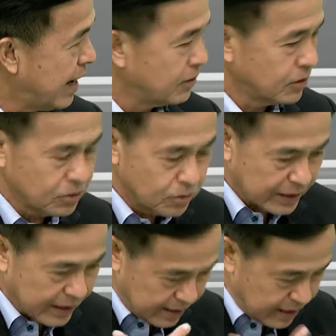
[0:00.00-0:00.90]
How
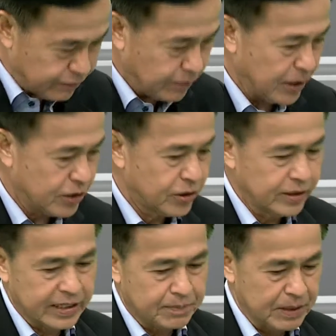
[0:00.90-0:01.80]
to get
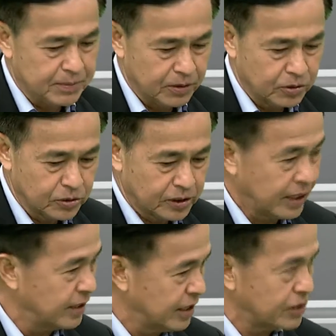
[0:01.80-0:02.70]
information, get people to
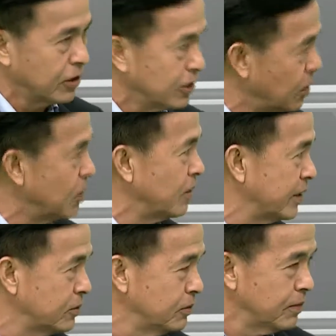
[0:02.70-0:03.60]
say yes or
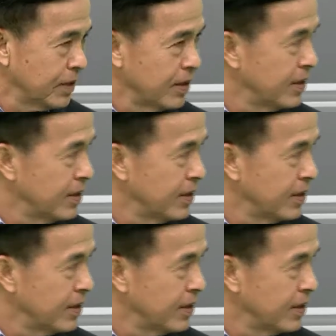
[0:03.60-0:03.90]
no, and to...